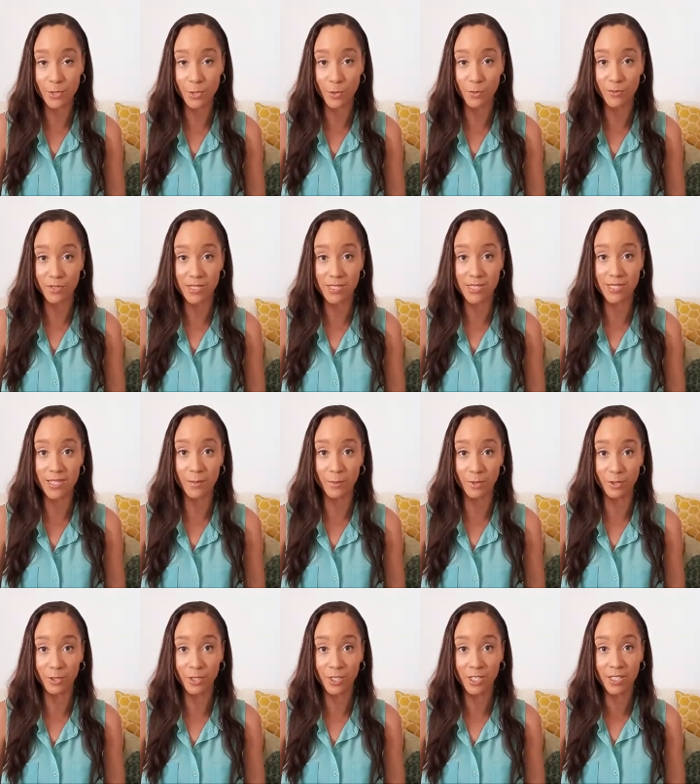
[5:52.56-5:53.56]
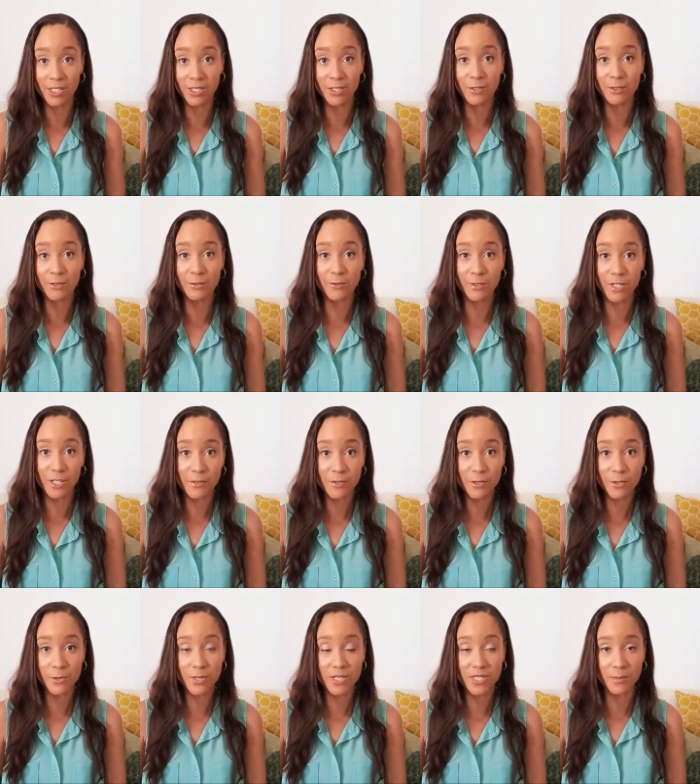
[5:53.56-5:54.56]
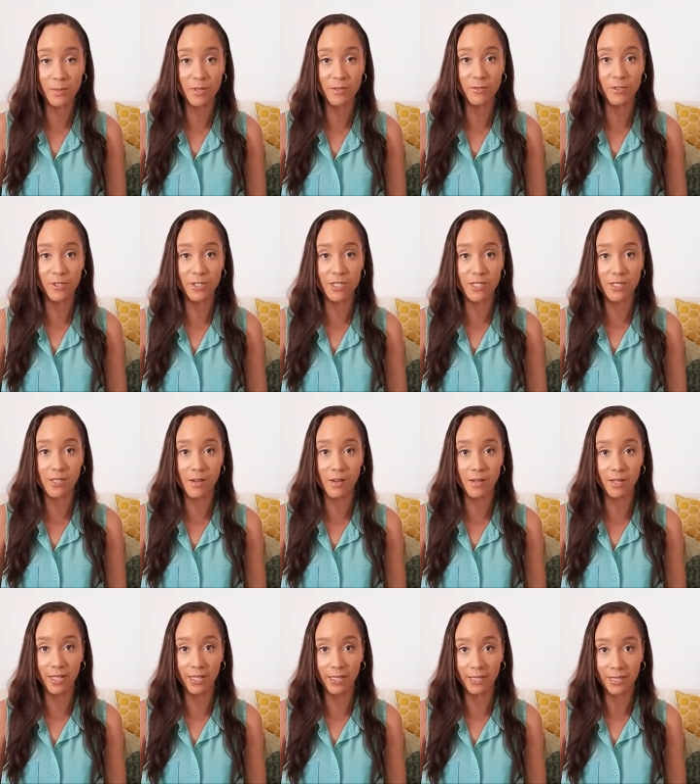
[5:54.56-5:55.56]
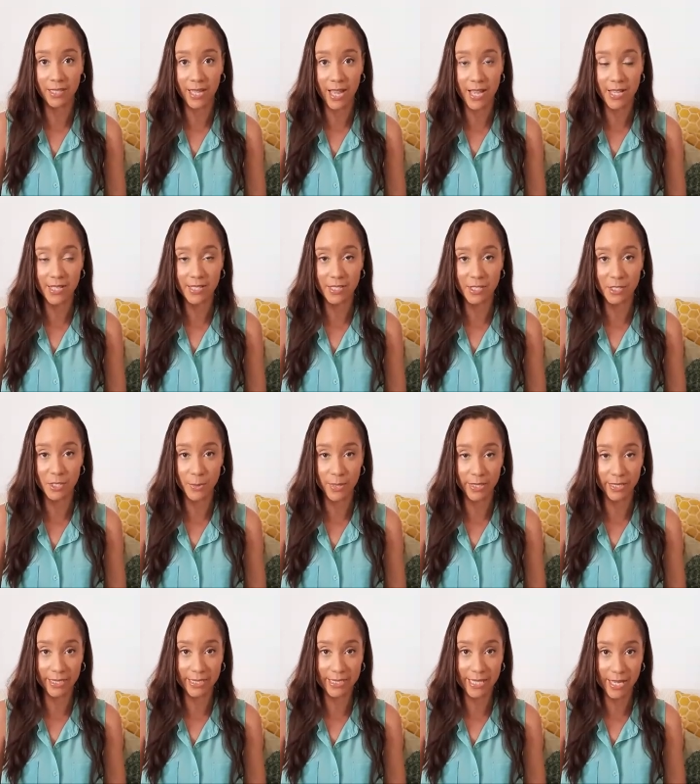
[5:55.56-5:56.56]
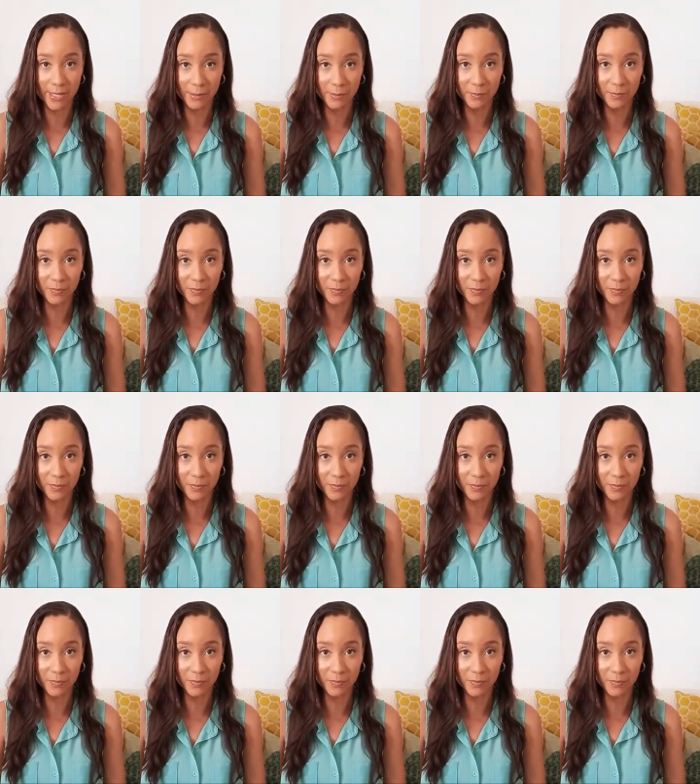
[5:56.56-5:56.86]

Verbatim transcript: over the summer. Five students in my first online class in twenty ten.